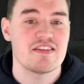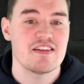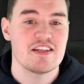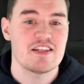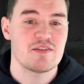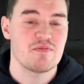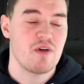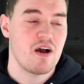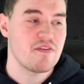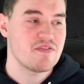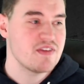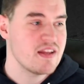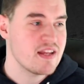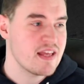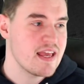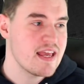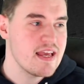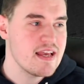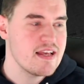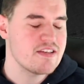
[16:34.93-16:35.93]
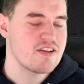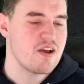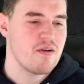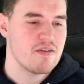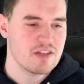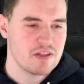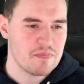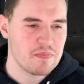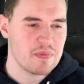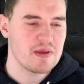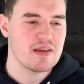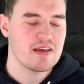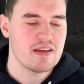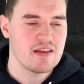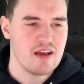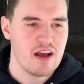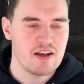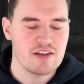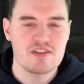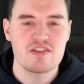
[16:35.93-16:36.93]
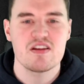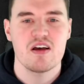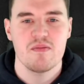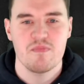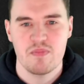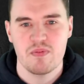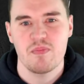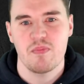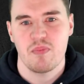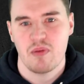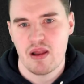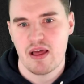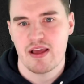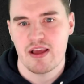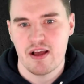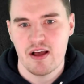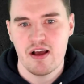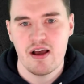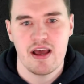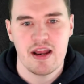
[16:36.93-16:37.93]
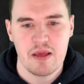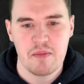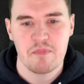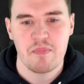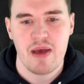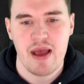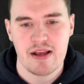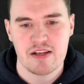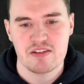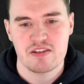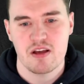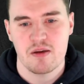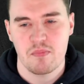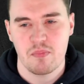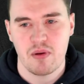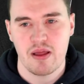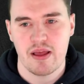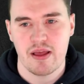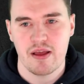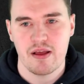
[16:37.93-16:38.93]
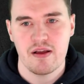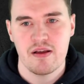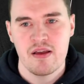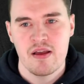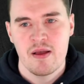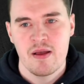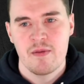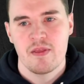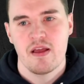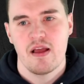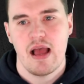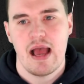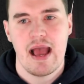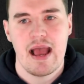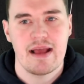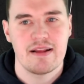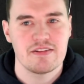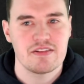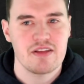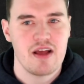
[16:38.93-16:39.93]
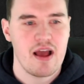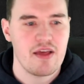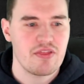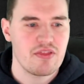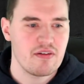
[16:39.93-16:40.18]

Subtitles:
This is what I've said. He is going to be a sub player, an impact sub player, and I